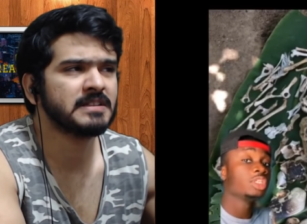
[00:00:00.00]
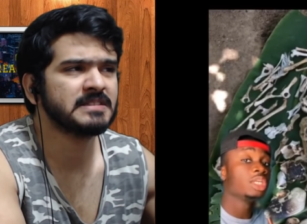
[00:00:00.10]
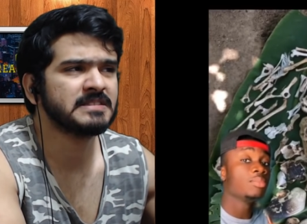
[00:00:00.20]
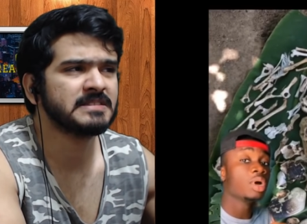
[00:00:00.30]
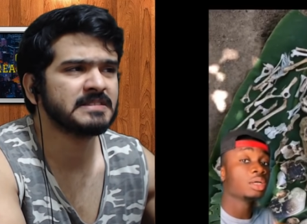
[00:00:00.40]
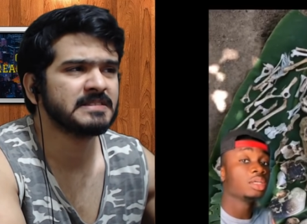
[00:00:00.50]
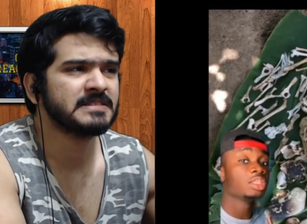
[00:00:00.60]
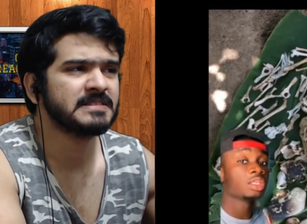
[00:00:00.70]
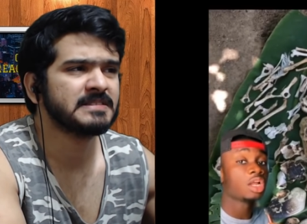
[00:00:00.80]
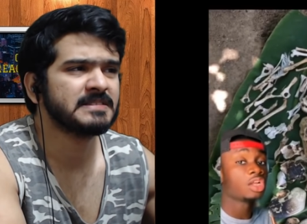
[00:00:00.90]
Speaker 1: monkeys,
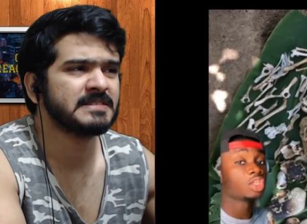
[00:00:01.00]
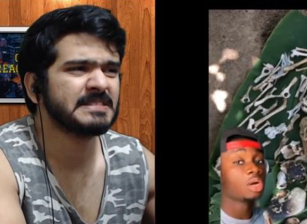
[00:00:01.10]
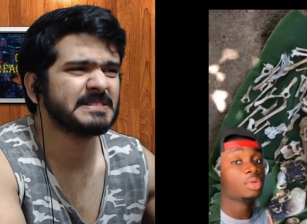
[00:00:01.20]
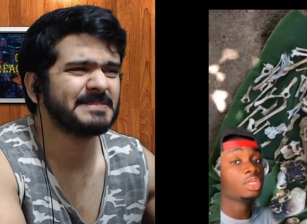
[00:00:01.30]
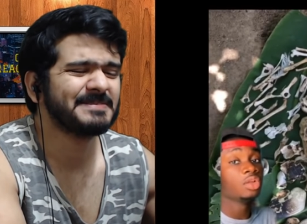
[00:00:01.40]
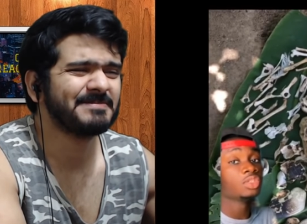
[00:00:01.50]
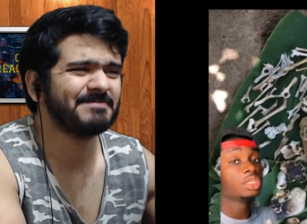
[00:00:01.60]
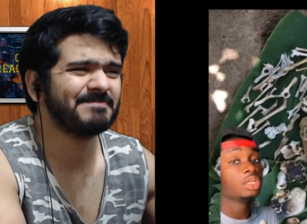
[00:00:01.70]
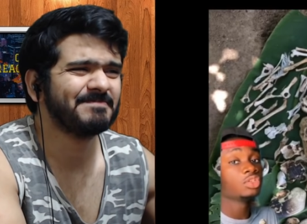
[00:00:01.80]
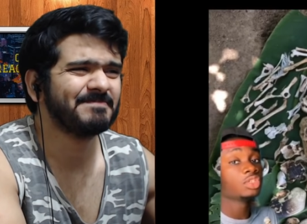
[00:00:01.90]
sloths, armadillos, and
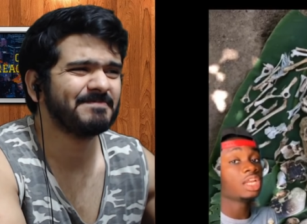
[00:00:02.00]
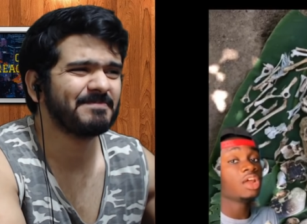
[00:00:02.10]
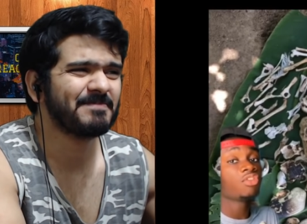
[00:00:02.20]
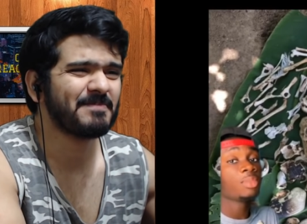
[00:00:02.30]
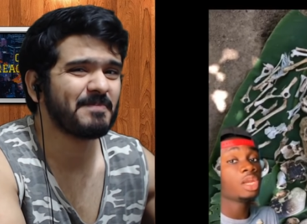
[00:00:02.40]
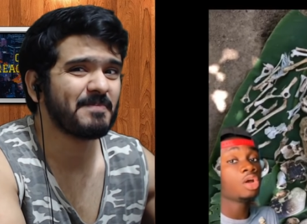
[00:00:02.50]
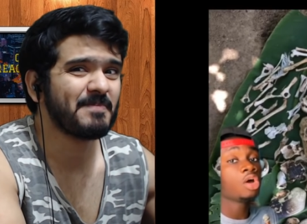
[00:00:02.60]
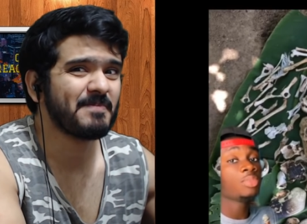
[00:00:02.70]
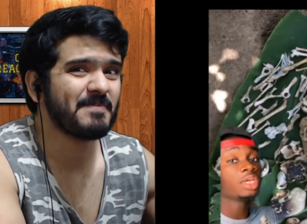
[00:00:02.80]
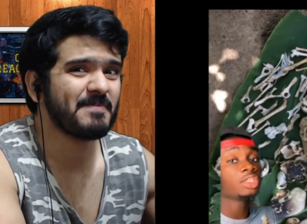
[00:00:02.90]
lizards that never made it home
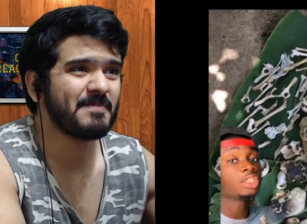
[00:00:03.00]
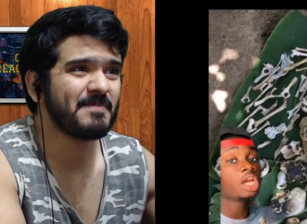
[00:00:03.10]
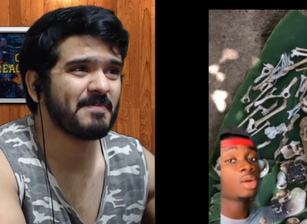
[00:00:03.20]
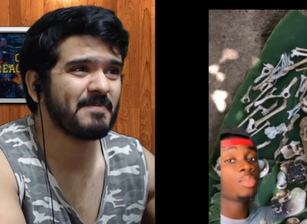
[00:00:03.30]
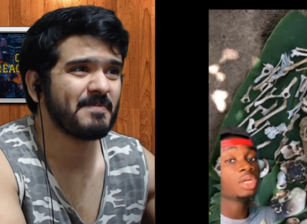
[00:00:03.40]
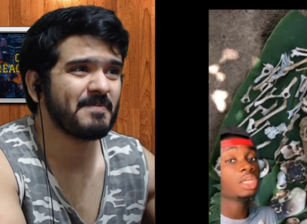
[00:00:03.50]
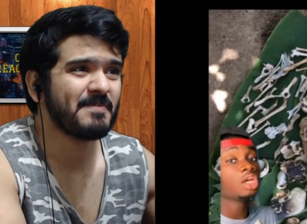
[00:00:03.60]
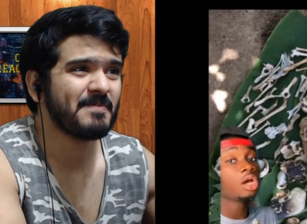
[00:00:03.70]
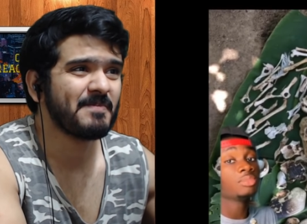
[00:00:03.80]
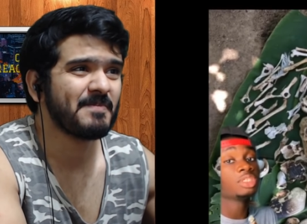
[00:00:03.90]
because this Air Bundy caught
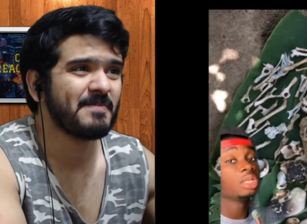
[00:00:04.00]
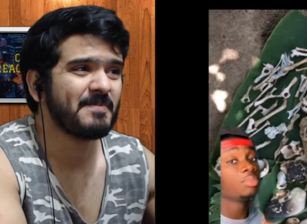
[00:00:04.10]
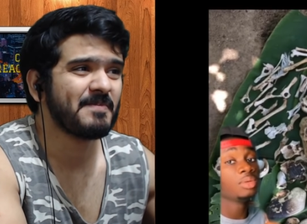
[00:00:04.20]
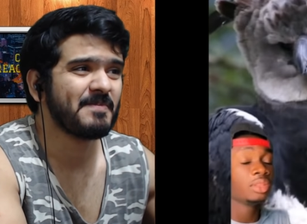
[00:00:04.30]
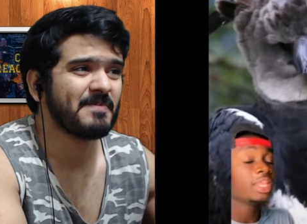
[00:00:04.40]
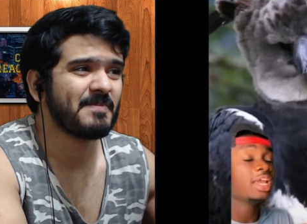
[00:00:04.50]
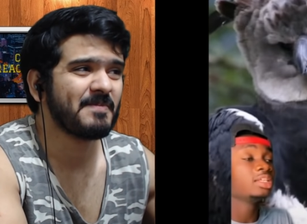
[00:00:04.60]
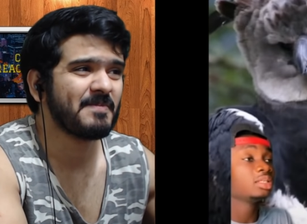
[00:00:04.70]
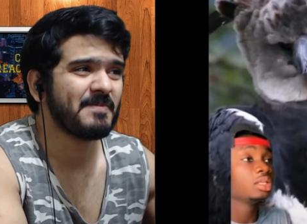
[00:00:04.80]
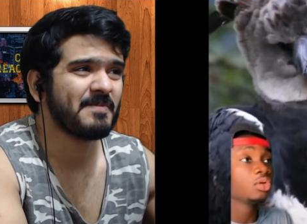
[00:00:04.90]
them slipping. That is
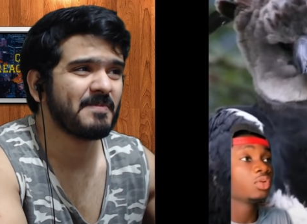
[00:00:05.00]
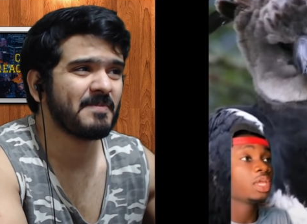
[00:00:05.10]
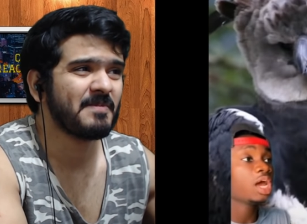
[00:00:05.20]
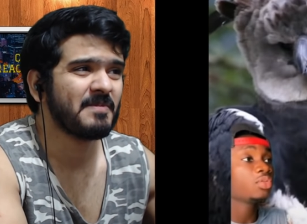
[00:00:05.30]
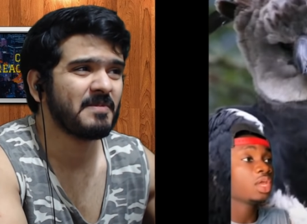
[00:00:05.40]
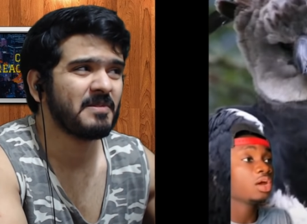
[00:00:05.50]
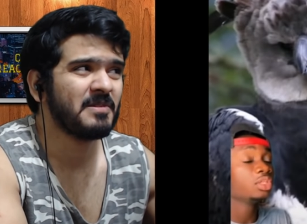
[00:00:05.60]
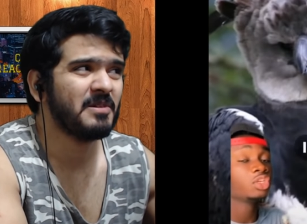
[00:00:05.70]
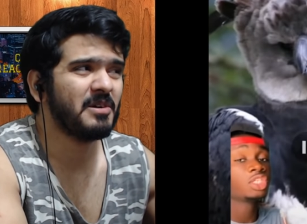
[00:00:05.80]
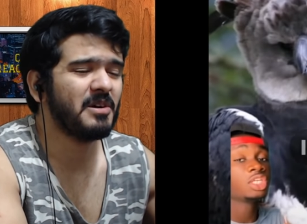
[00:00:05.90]
literally how they hunt. They'll
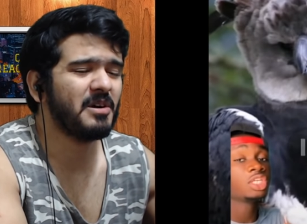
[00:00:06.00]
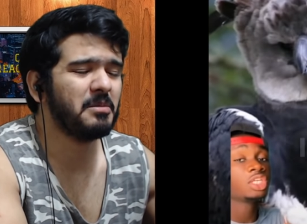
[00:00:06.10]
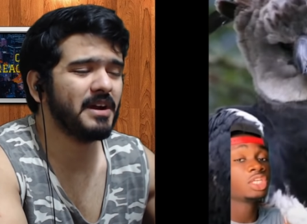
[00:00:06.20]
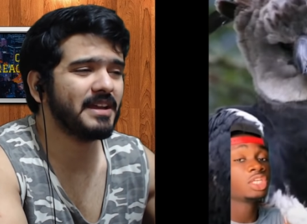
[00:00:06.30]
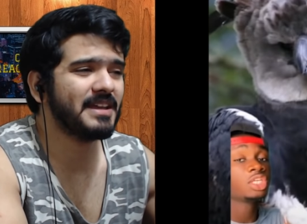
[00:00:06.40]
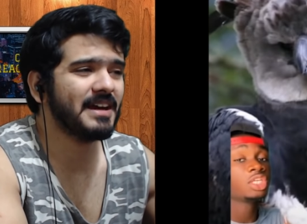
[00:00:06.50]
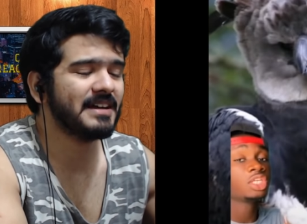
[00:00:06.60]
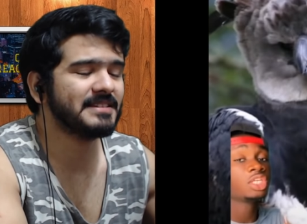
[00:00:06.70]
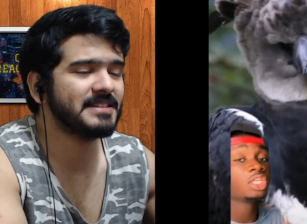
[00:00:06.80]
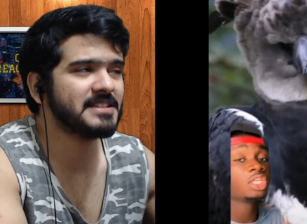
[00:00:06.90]
sit in a-
Speaker 2: Oh my
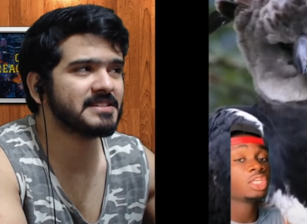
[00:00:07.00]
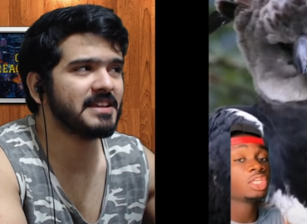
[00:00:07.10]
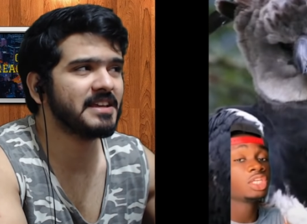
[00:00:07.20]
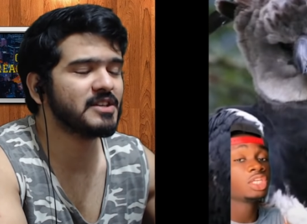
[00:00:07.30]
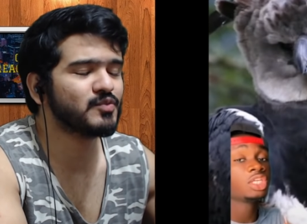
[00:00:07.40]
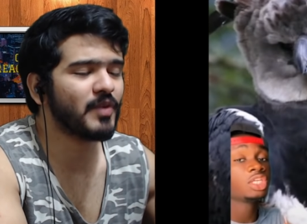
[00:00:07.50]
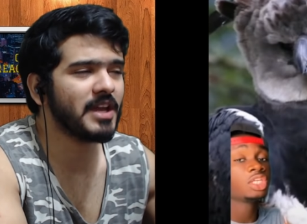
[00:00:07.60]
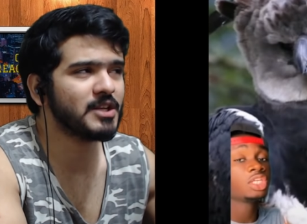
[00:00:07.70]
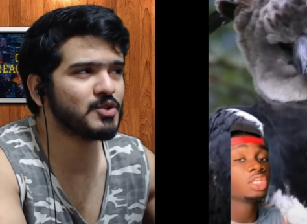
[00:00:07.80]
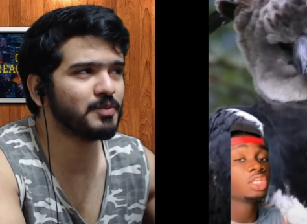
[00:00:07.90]
god, this thing is
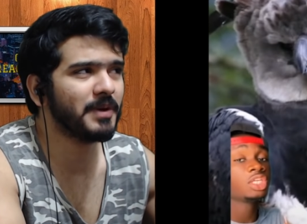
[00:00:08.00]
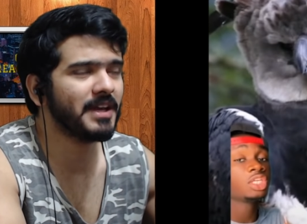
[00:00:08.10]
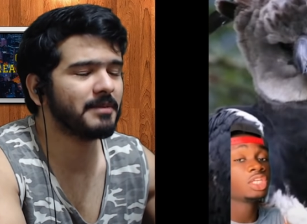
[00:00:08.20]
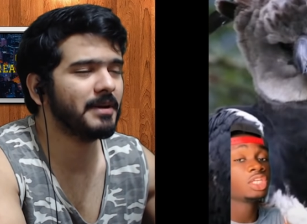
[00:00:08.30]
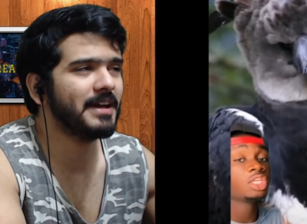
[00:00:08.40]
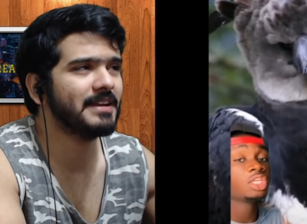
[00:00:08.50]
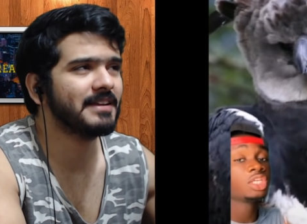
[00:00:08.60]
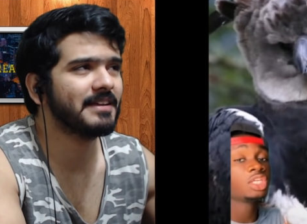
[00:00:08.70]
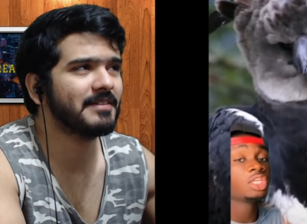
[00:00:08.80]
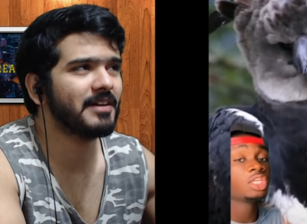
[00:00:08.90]
way too big, man.
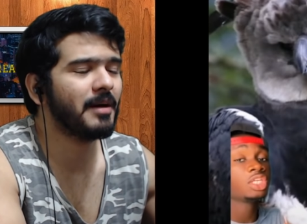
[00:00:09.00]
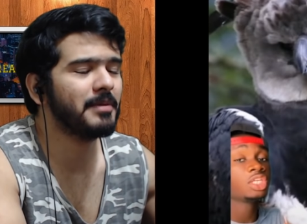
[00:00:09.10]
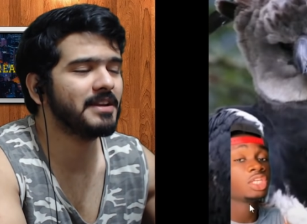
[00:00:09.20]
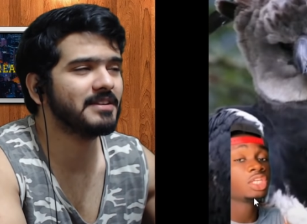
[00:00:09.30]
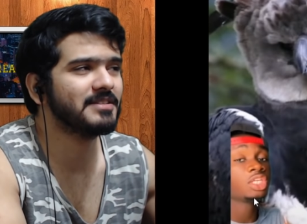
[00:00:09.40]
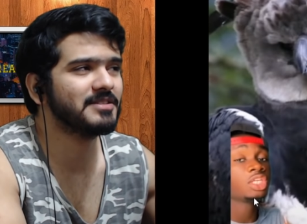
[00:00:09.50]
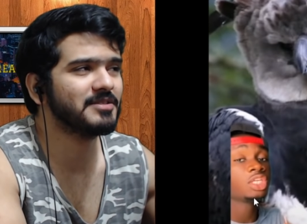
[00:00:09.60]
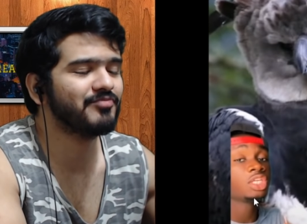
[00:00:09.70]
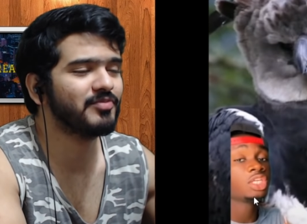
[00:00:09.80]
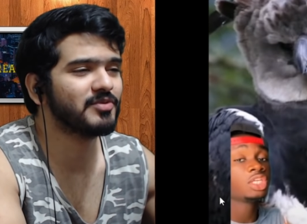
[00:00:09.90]
I mean, the,
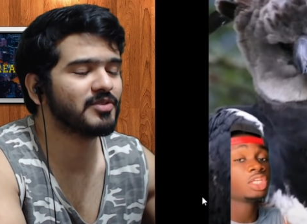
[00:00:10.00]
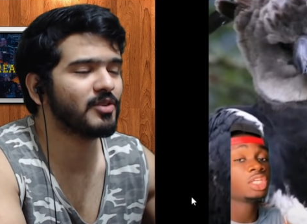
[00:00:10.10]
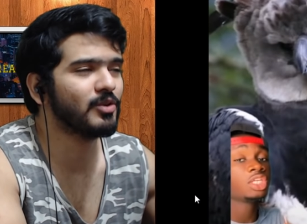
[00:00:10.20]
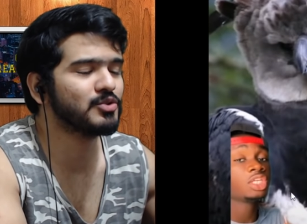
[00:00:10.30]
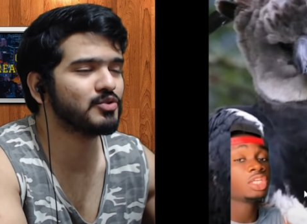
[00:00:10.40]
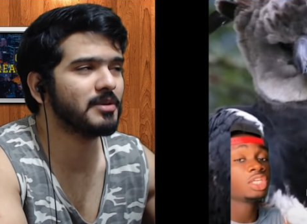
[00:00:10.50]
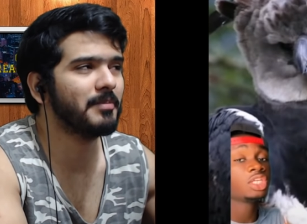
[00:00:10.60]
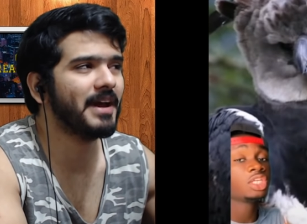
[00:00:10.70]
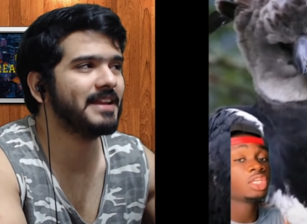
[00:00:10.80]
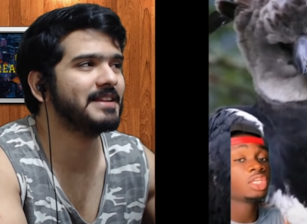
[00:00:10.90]
the, close to the
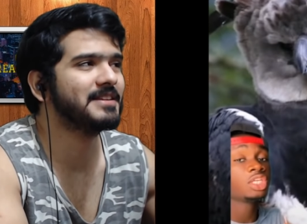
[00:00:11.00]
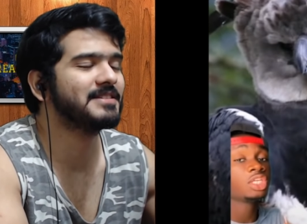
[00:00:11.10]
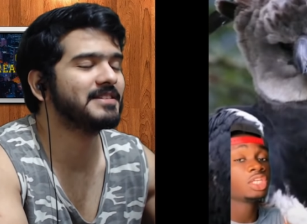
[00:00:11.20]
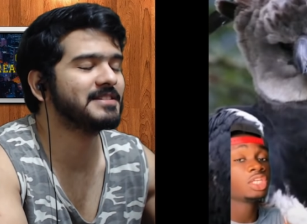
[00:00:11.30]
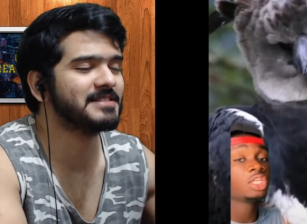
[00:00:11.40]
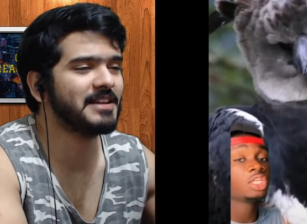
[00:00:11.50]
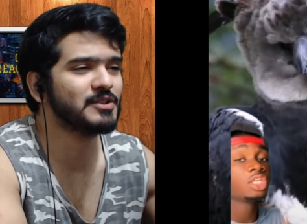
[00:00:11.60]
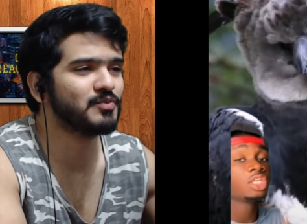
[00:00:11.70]
man, this thing is